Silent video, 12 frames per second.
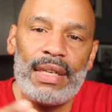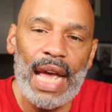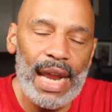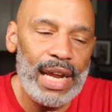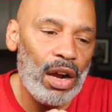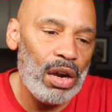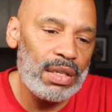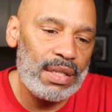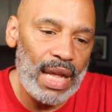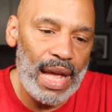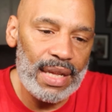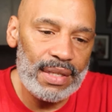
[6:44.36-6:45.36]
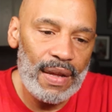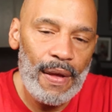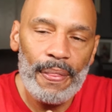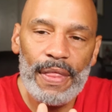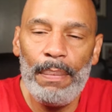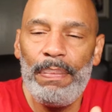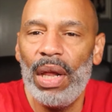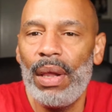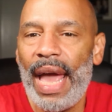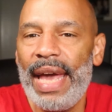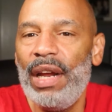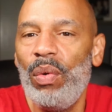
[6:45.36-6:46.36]
Eddie Hearn says that Bill
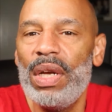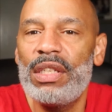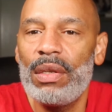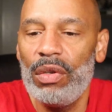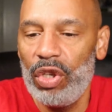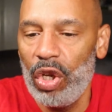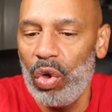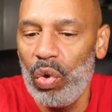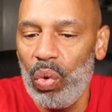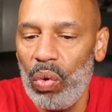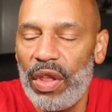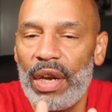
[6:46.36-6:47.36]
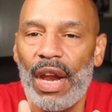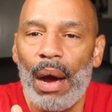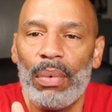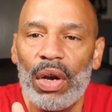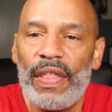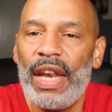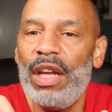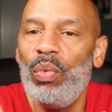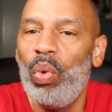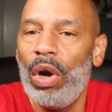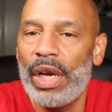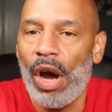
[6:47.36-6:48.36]
Haney was knew the number that he
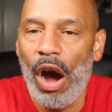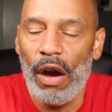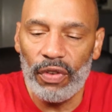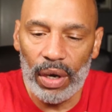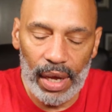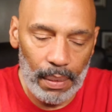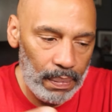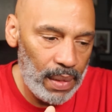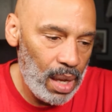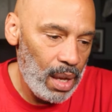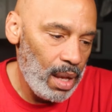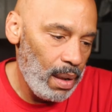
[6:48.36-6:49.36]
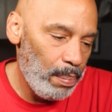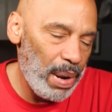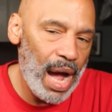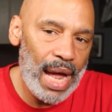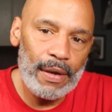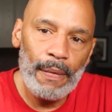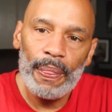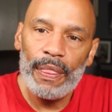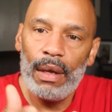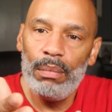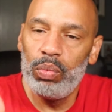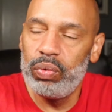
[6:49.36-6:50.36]
would offer him, but
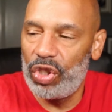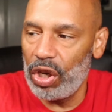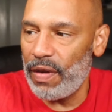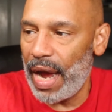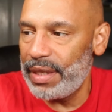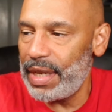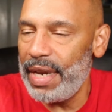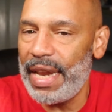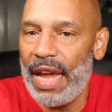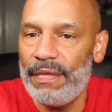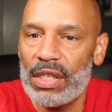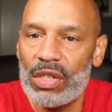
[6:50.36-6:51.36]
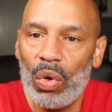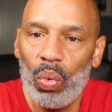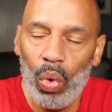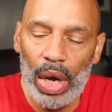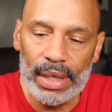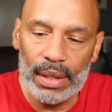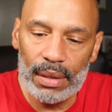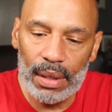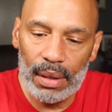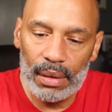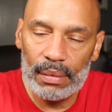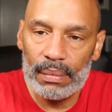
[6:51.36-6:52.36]
Gervonta Davis wouldn't,